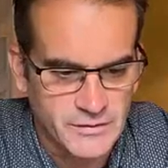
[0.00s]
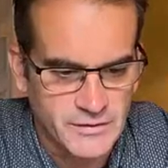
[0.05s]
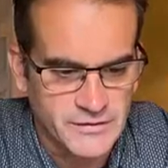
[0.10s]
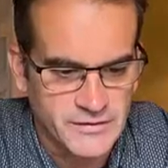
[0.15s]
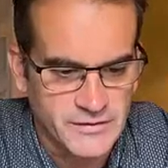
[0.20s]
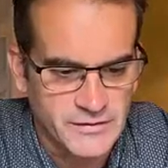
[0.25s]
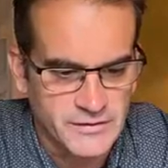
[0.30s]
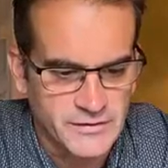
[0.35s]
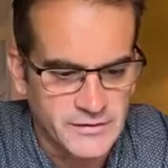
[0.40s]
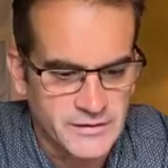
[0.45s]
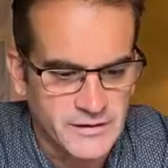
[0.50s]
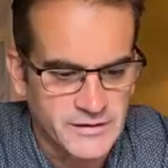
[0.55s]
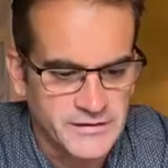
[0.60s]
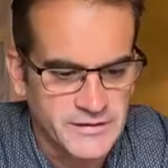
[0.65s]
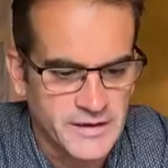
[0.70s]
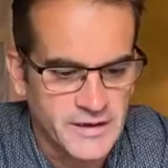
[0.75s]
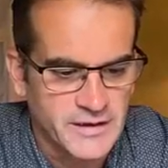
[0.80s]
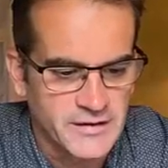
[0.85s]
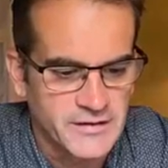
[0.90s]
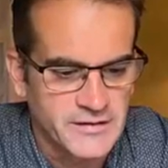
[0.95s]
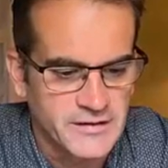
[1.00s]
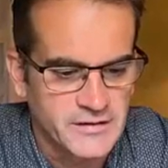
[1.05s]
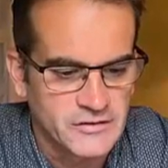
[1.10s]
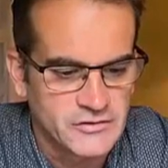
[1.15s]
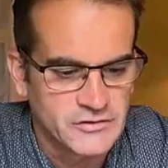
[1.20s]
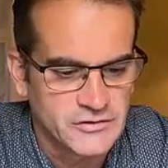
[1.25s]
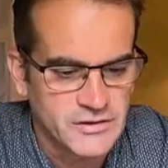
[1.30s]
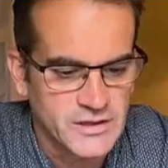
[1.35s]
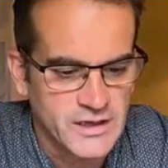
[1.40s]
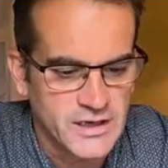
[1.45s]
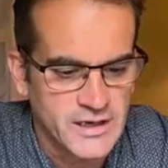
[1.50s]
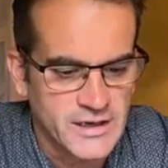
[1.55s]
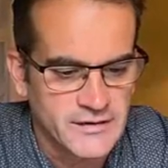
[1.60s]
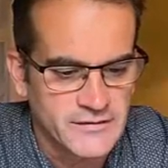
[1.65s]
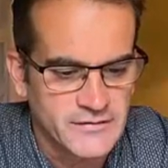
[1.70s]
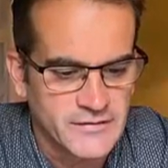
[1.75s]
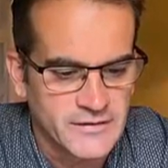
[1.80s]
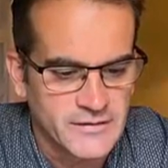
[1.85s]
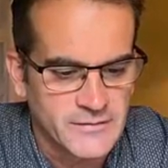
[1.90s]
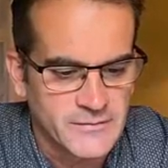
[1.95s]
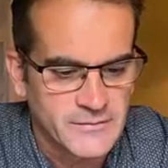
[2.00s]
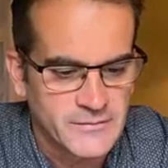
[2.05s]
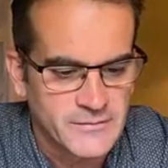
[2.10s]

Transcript: So, does Arthur drive